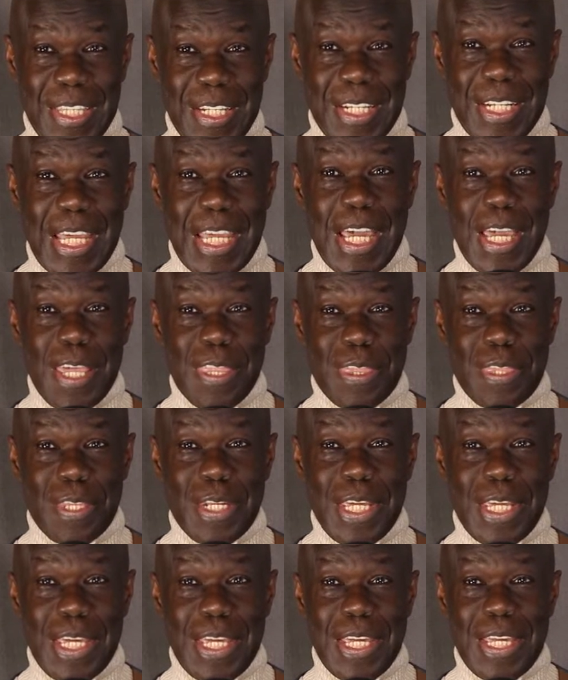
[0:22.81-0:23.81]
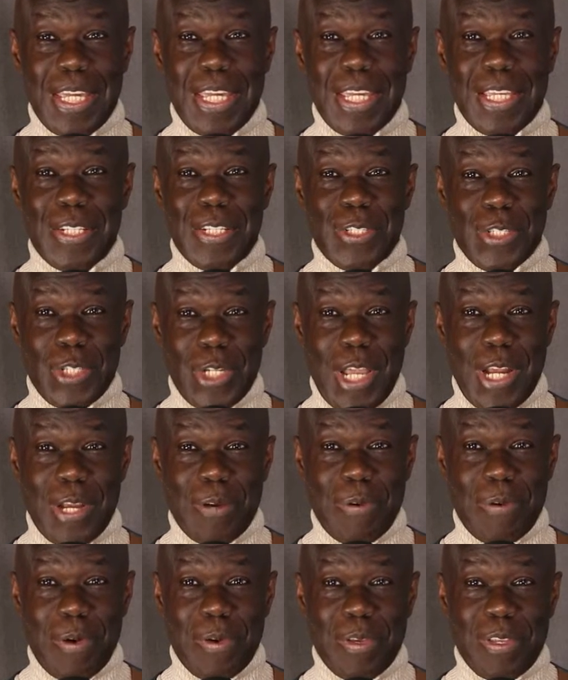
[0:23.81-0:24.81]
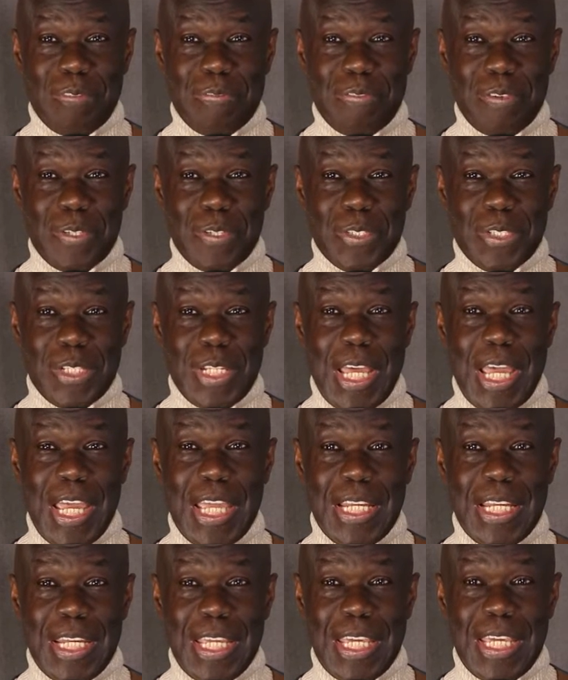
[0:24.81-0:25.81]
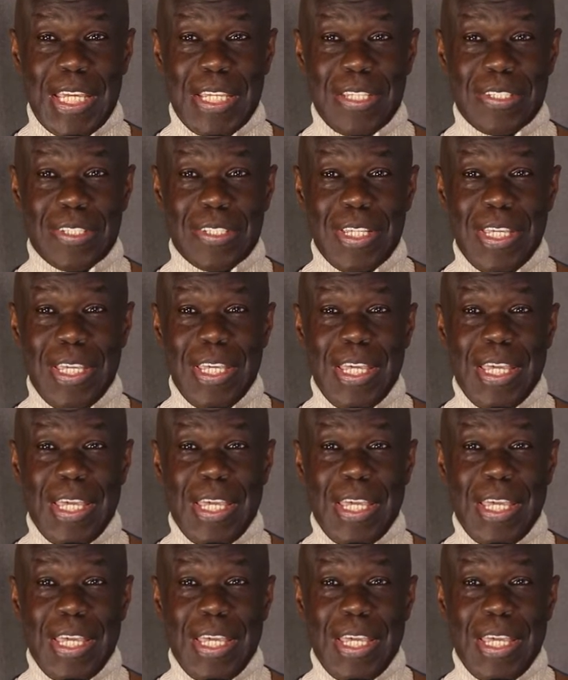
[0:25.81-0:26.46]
The 9th day in January, the first 9 days